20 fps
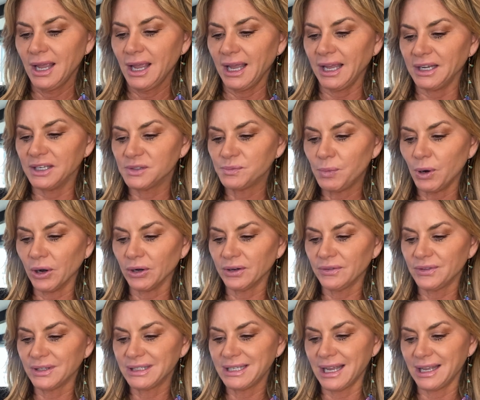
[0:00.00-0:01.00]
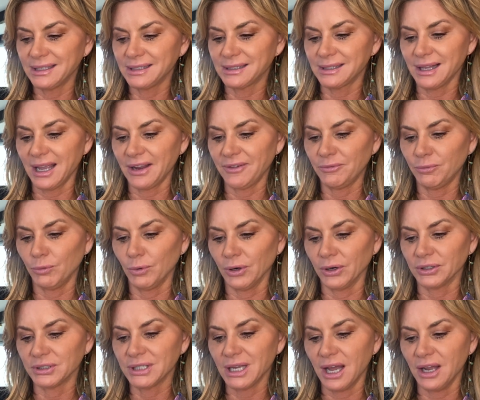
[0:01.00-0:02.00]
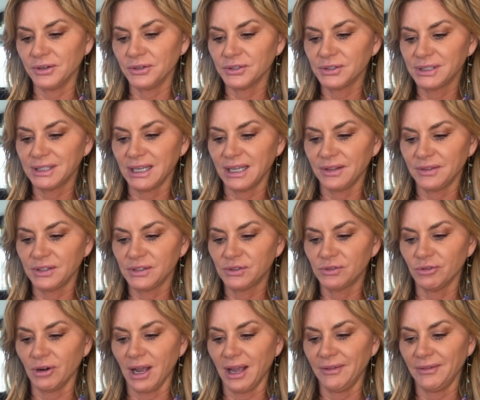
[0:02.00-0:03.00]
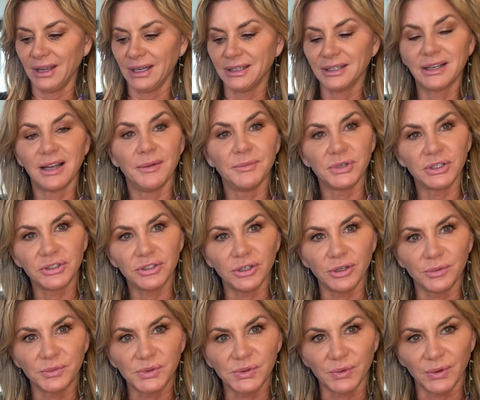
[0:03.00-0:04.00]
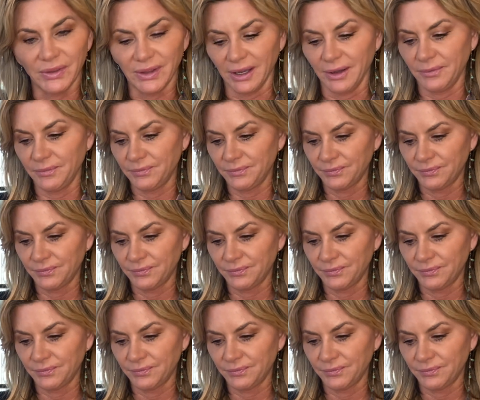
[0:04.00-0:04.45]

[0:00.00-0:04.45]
It is part of the 10's life work to understand this drive and to come to terms with it.